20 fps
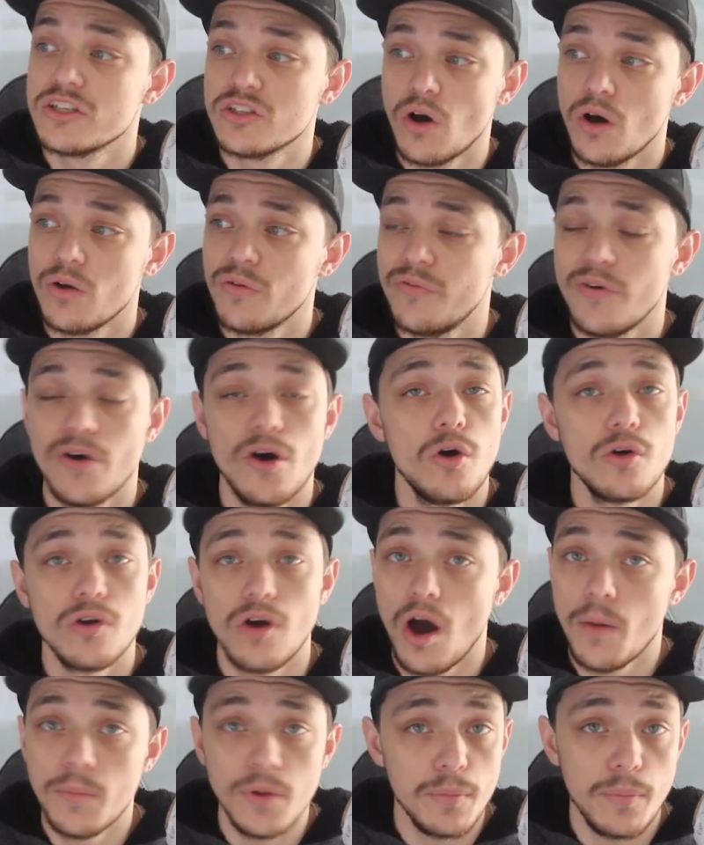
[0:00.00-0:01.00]
Seinfeld,
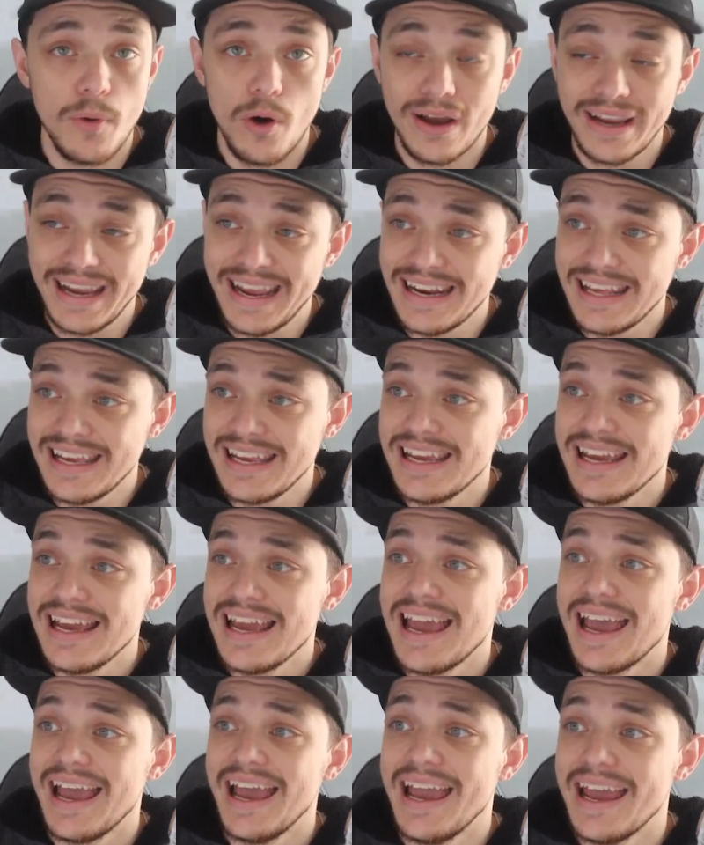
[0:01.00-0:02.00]
I'm not buying any,
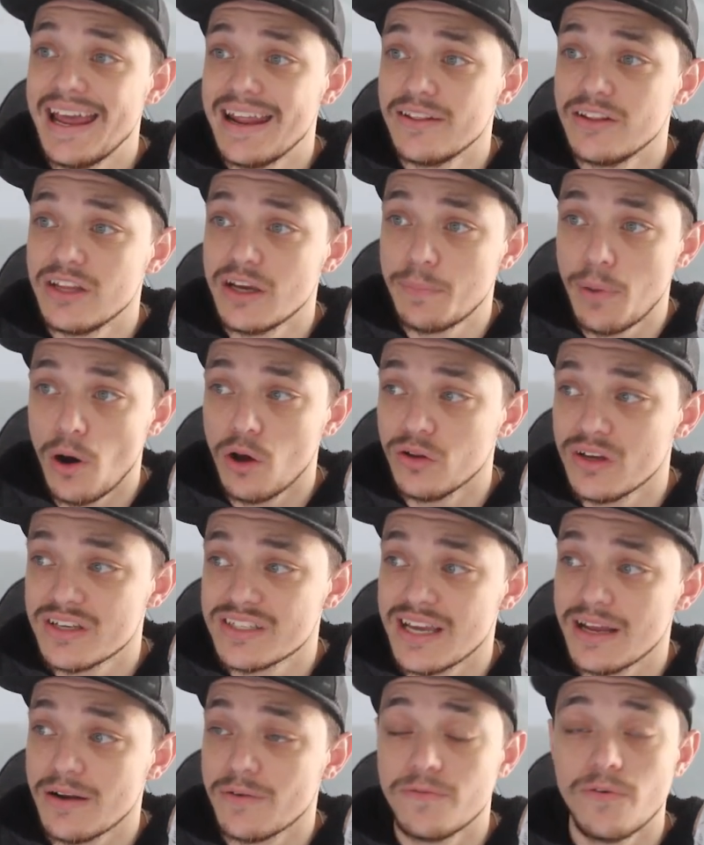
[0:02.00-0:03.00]
and the Apollo
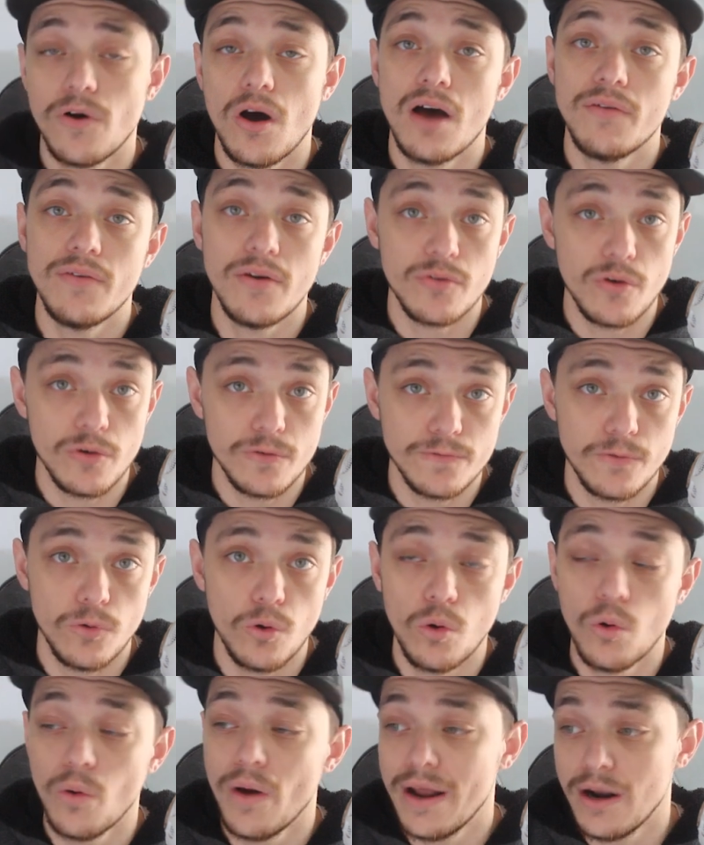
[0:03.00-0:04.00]
Saturn V, I've got
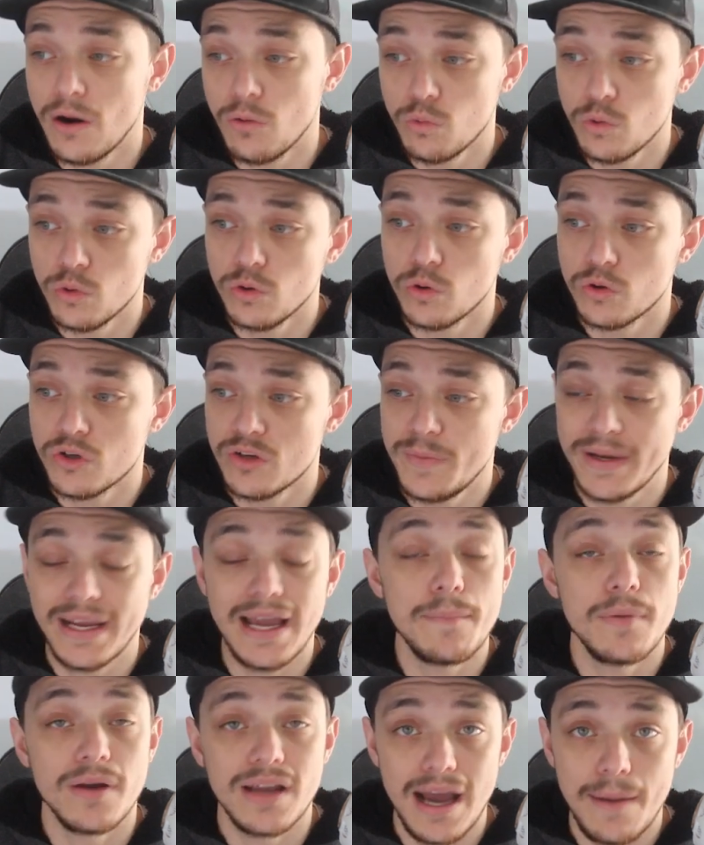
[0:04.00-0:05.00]
4, and I will look to pick
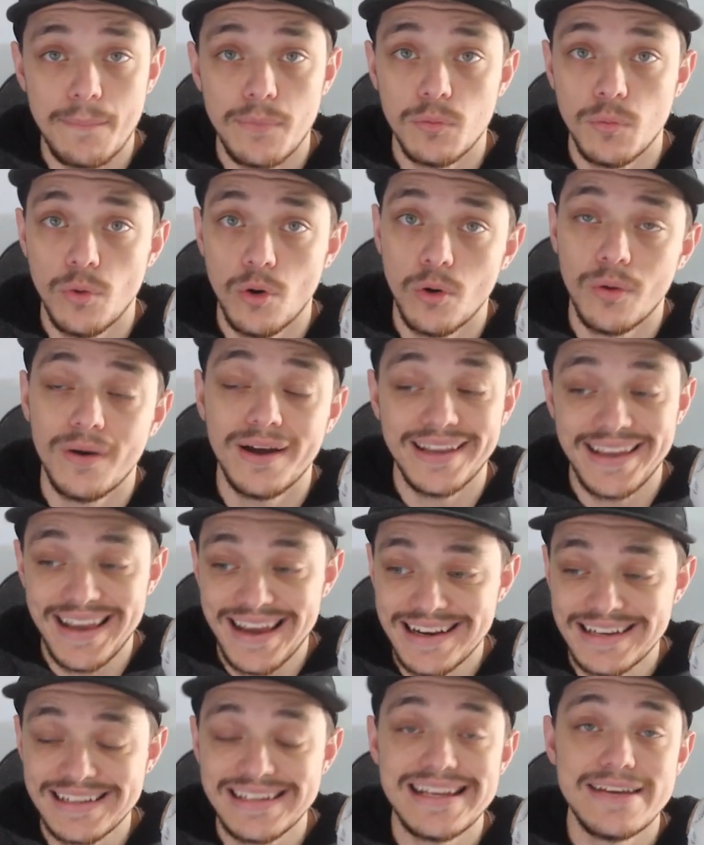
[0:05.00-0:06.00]
up a couple more,
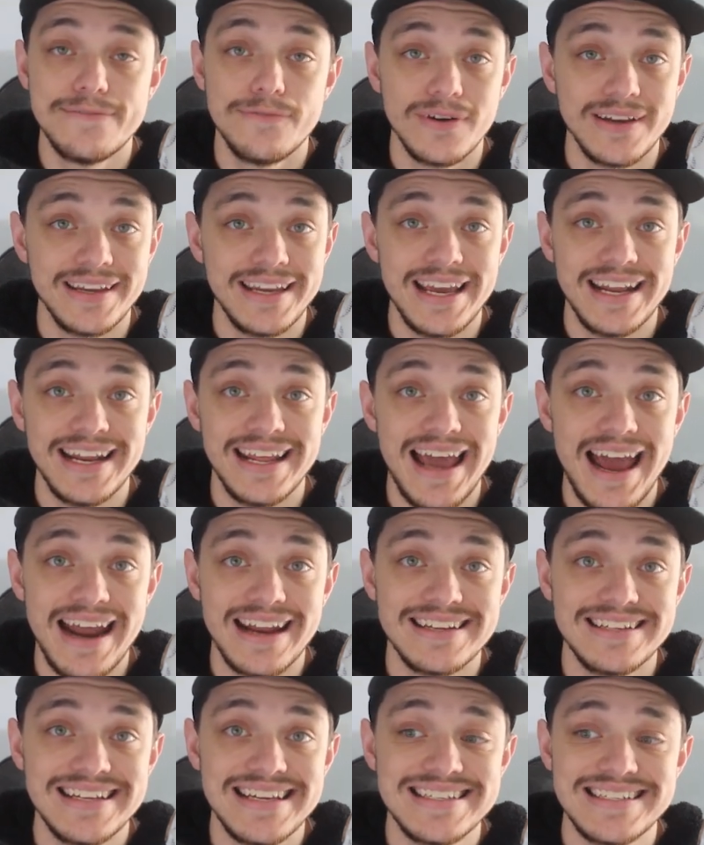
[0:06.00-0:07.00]
again, if I can get it
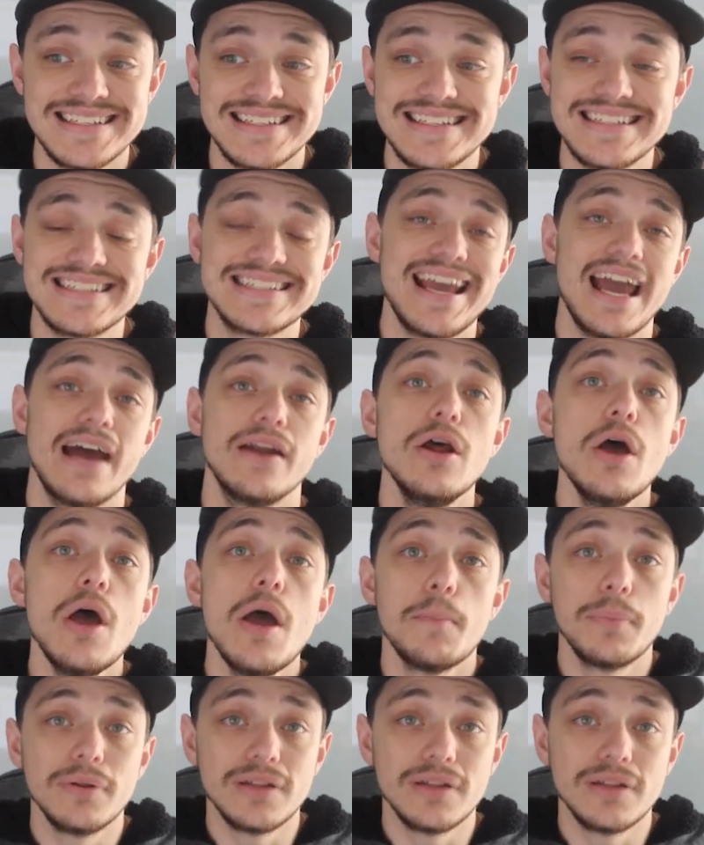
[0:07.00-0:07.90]
at a decent discount.